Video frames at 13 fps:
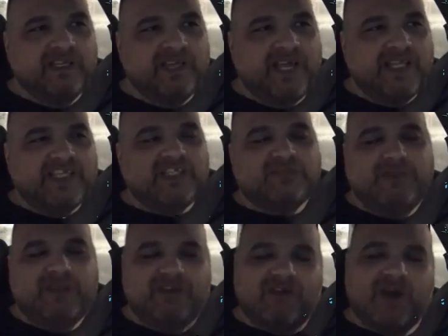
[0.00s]
I think just
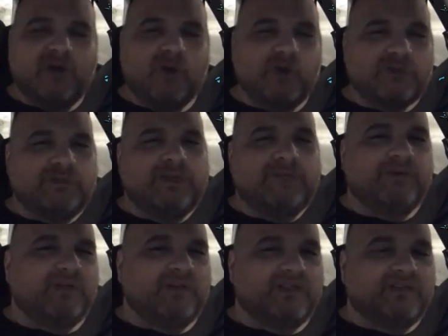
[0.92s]
being around all those
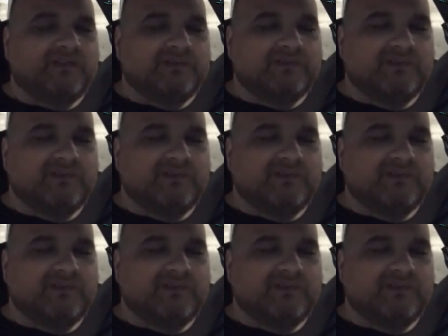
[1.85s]
people and